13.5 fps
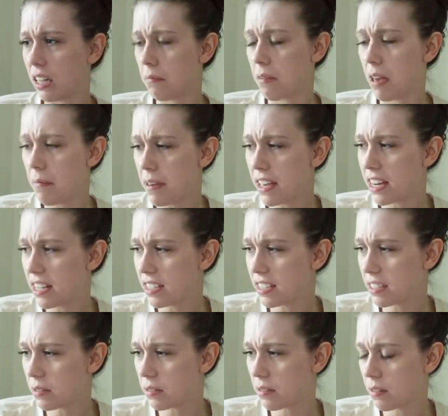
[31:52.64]
Maybe it
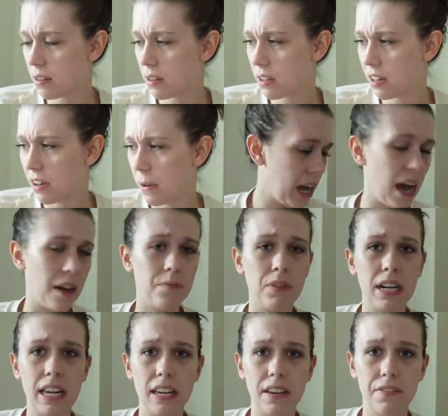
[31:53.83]
is. I'm
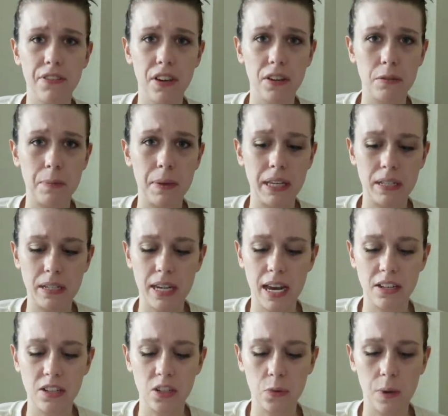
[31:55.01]
really confused because it
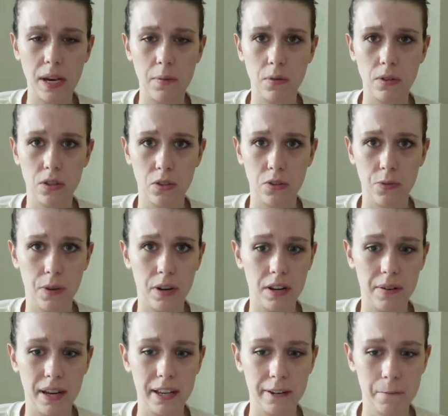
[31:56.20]
tastes sweet once you swallow
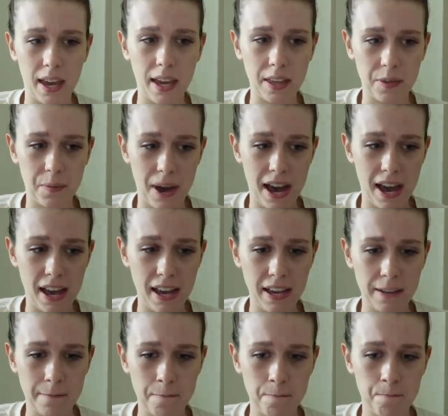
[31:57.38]
it. Either way,
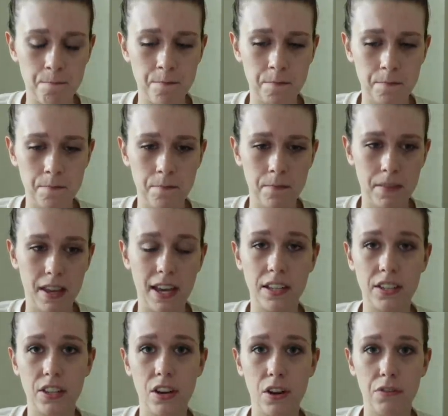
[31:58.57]

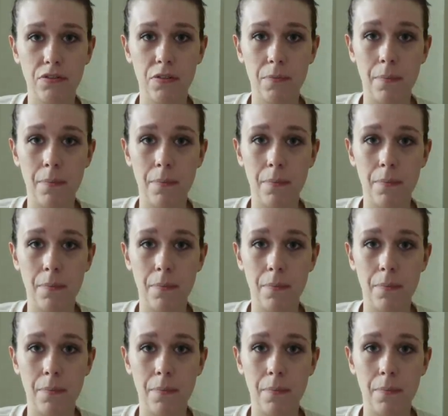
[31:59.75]
it's a no from